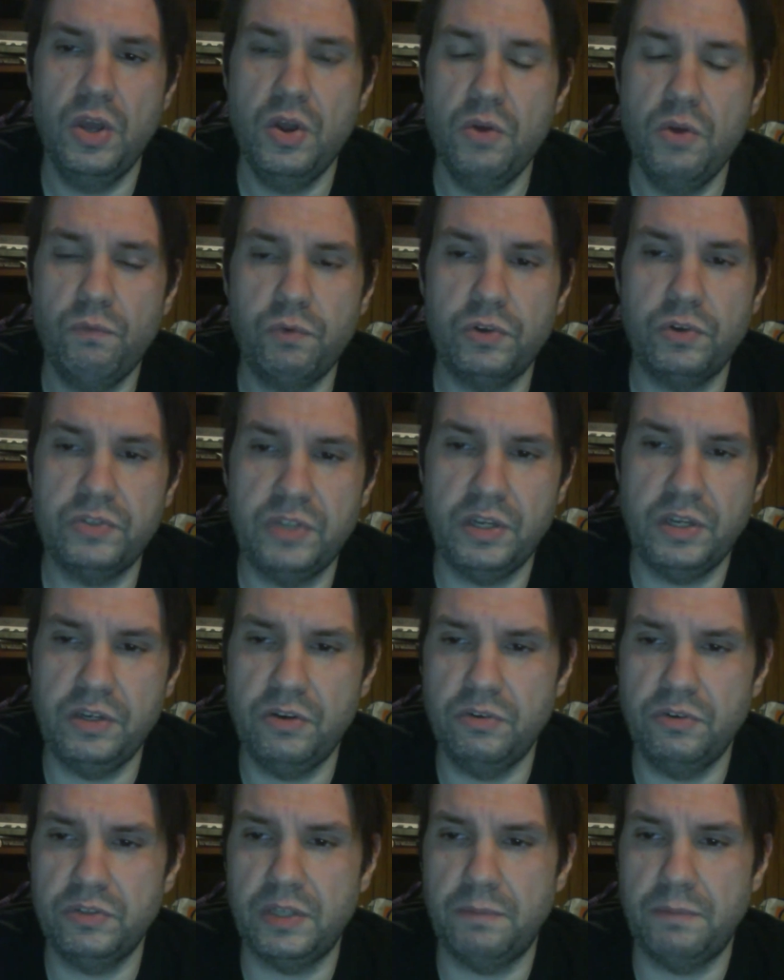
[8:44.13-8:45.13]
for
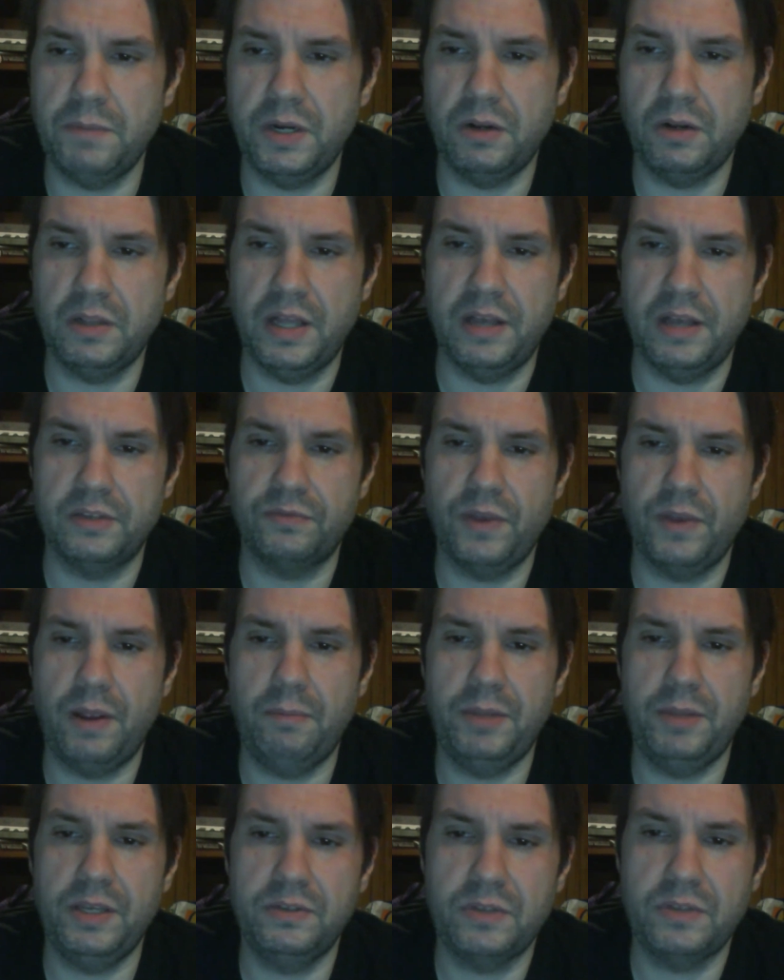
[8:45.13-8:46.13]
seniors and middle-class
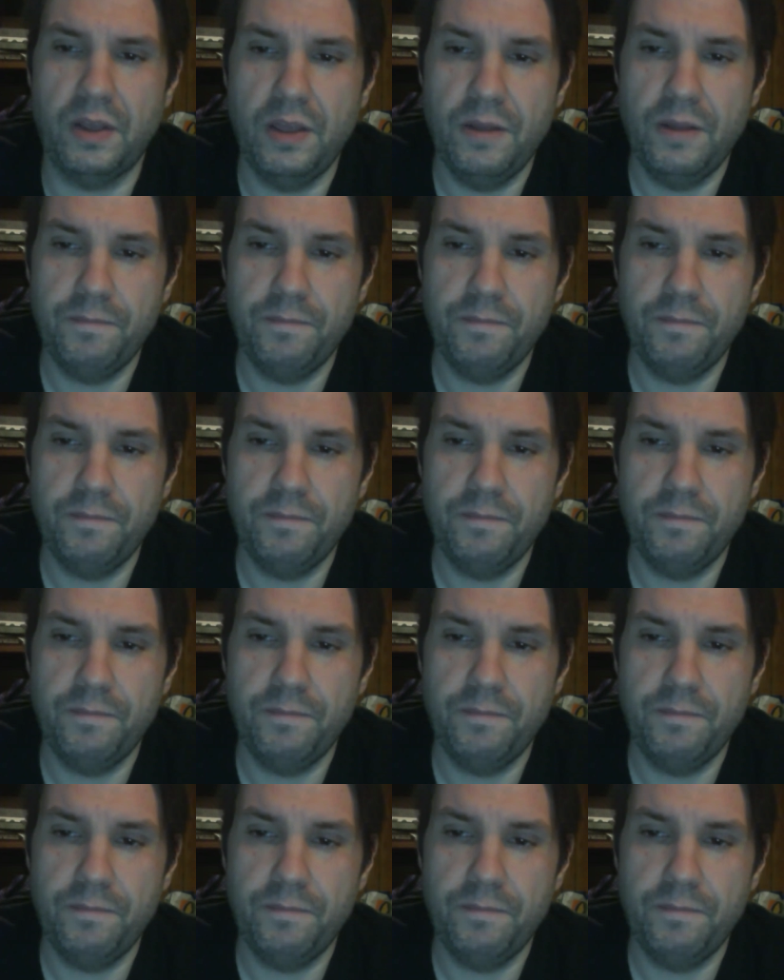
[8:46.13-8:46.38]
families.